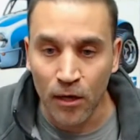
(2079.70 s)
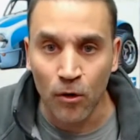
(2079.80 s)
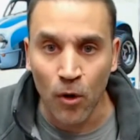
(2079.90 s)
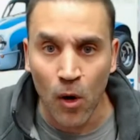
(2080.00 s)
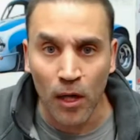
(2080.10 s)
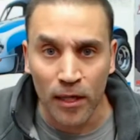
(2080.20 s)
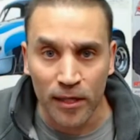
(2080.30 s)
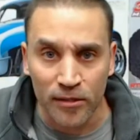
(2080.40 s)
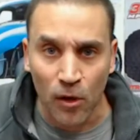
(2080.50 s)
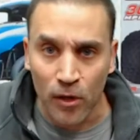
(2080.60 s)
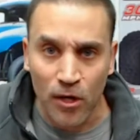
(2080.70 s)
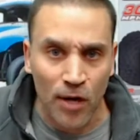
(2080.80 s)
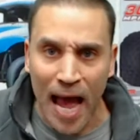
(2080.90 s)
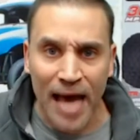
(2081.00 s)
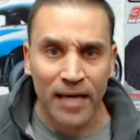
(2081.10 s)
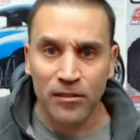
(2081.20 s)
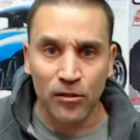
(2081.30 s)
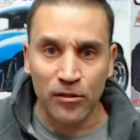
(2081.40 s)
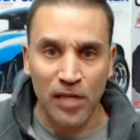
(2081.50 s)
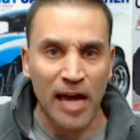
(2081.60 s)
crawlers, all your
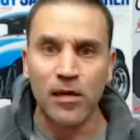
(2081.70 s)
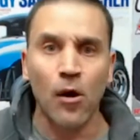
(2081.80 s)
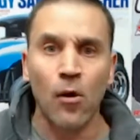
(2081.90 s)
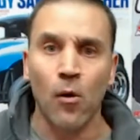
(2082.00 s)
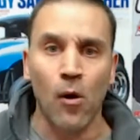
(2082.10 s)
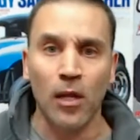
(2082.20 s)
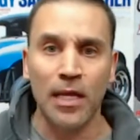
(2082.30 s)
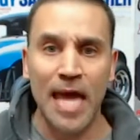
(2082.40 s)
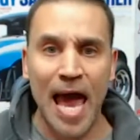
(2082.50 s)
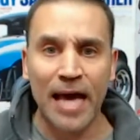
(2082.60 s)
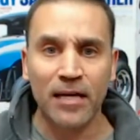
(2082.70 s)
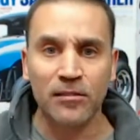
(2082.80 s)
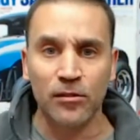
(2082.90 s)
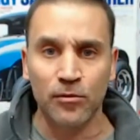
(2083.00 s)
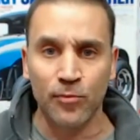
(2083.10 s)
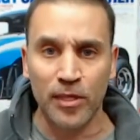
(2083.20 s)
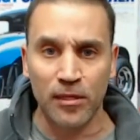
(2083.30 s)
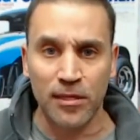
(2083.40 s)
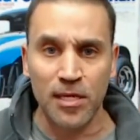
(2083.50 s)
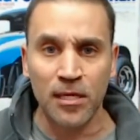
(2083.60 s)
axles. I coat all the axles with
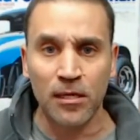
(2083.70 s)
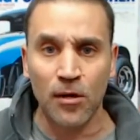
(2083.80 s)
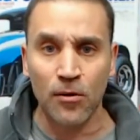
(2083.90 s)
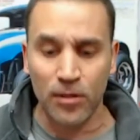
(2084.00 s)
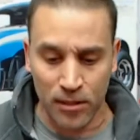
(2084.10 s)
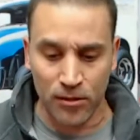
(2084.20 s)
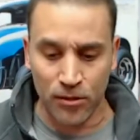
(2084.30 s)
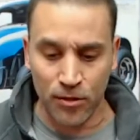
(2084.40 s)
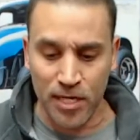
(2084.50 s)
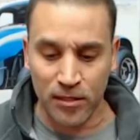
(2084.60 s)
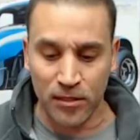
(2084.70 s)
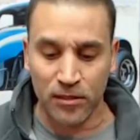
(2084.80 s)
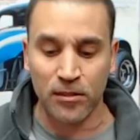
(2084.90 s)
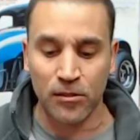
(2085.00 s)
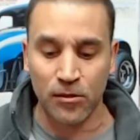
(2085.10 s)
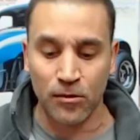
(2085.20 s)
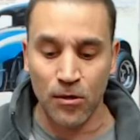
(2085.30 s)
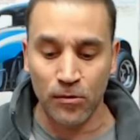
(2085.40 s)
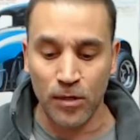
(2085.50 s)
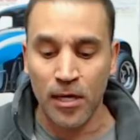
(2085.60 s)
a thin coat of this grease because
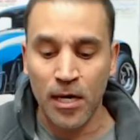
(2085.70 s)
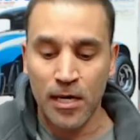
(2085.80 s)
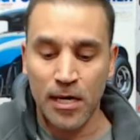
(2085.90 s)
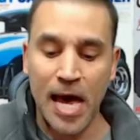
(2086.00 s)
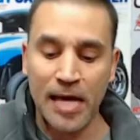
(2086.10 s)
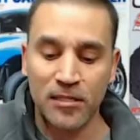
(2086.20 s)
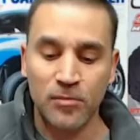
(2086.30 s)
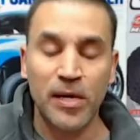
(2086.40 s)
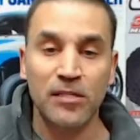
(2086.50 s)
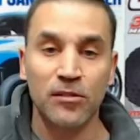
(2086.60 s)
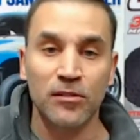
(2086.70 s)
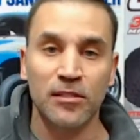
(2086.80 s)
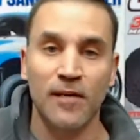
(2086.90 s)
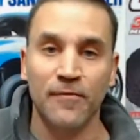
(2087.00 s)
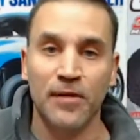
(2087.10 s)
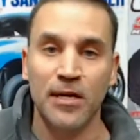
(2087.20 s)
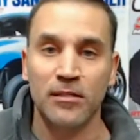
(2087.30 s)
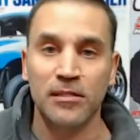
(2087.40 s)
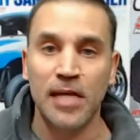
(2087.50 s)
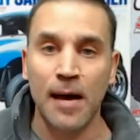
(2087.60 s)
it has special stuff in there
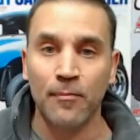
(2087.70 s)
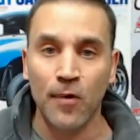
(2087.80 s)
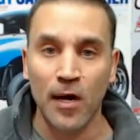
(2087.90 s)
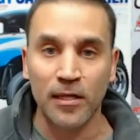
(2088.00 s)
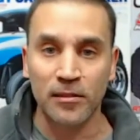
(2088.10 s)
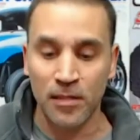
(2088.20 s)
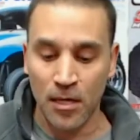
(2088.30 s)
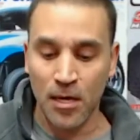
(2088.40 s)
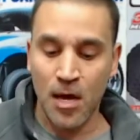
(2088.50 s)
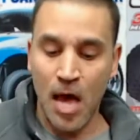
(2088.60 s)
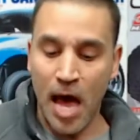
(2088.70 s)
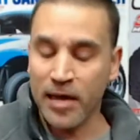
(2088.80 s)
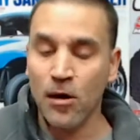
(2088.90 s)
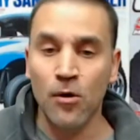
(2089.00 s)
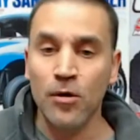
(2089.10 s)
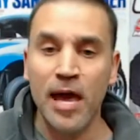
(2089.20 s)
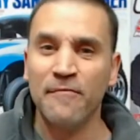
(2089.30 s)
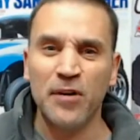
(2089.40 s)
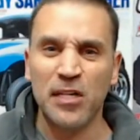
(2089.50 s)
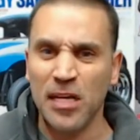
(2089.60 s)
to stop rust. I coat
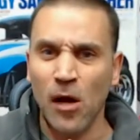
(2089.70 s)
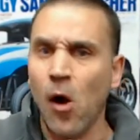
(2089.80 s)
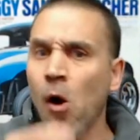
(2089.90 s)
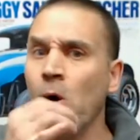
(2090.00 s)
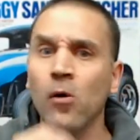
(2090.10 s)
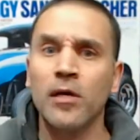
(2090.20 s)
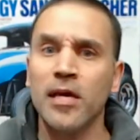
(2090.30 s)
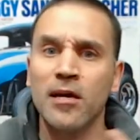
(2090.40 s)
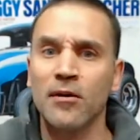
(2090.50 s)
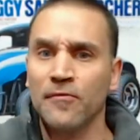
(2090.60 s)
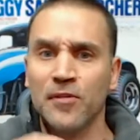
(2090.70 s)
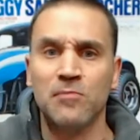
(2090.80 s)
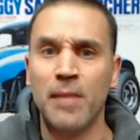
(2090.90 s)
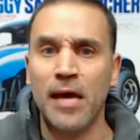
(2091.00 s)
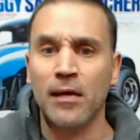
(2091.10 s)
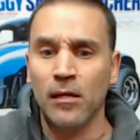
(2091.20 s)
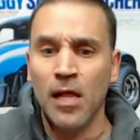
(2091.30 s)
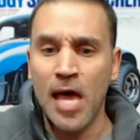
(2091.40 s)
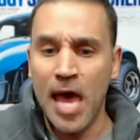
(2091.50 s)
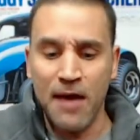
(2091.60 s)
everything, the whole gear if it's
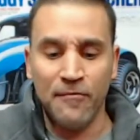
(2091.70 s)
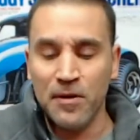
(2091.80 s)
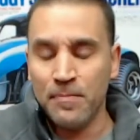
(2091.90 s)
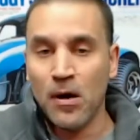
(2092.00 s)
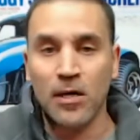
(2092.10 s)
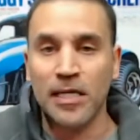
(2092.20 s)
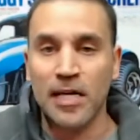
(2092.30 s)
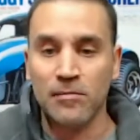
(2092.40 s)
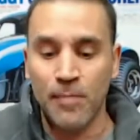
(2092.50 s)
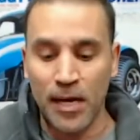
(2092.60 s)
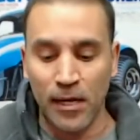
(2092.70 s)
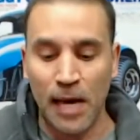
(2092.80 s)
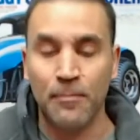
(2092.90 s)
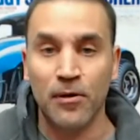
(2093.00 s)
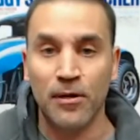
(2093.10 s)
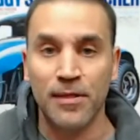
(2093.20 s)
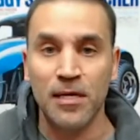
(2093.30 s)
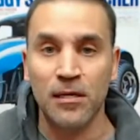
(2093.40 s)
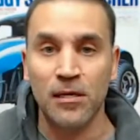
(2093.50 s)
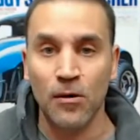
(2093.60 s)
metal, every part that's metal, I put a
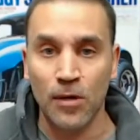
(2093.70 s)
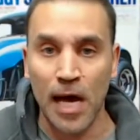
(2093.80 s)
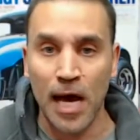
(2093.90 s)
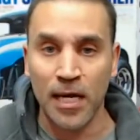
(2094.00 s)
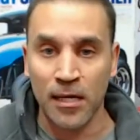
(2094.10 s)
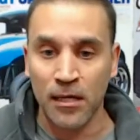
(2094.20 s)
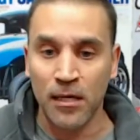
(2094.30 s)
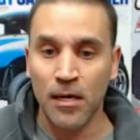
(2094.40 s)
thin coat on it.